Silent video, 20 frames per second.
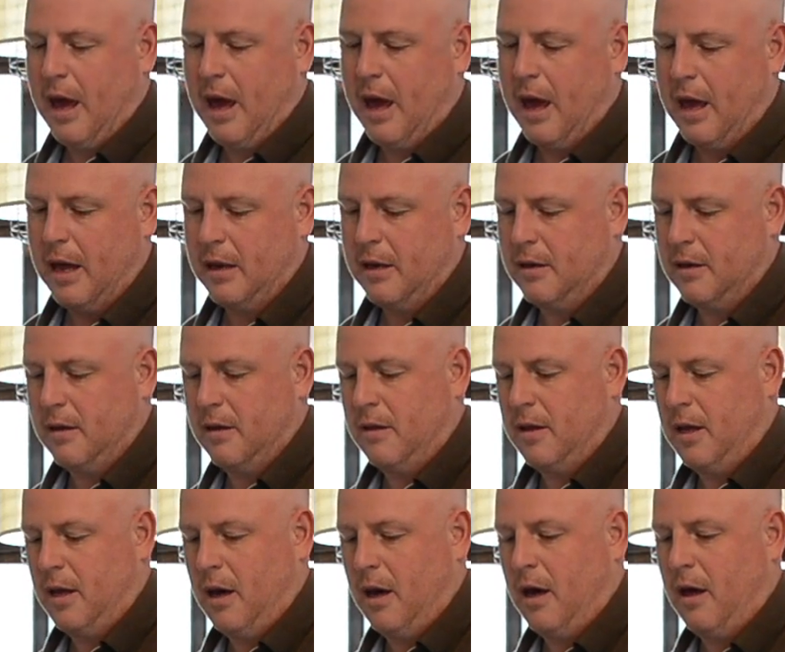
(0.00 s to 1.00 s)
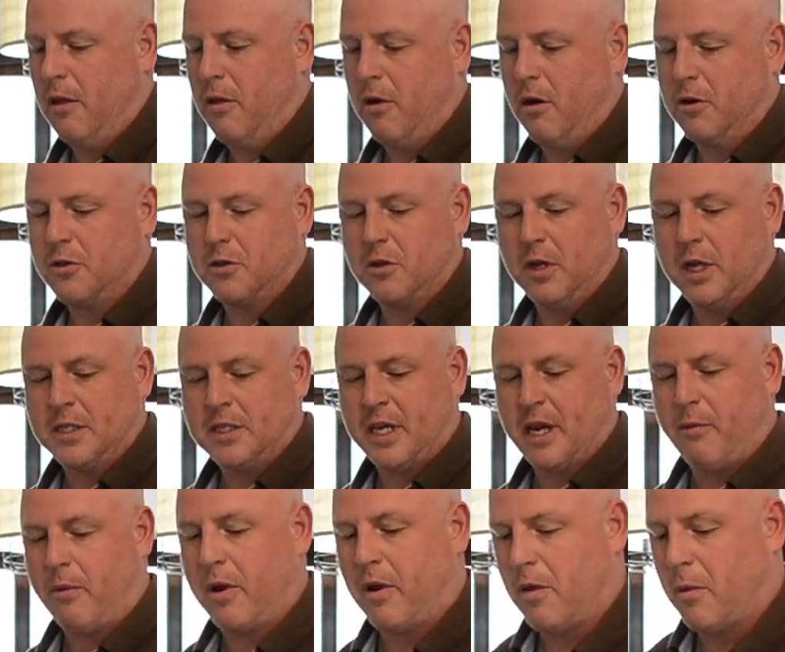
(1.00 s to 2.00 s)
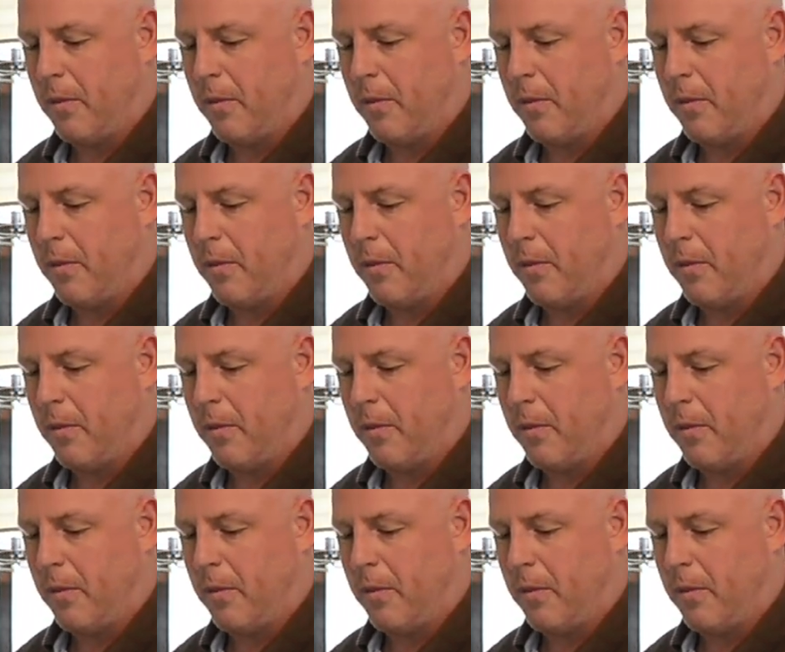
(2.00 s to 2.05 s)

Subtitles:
and the other. So let's get rid of the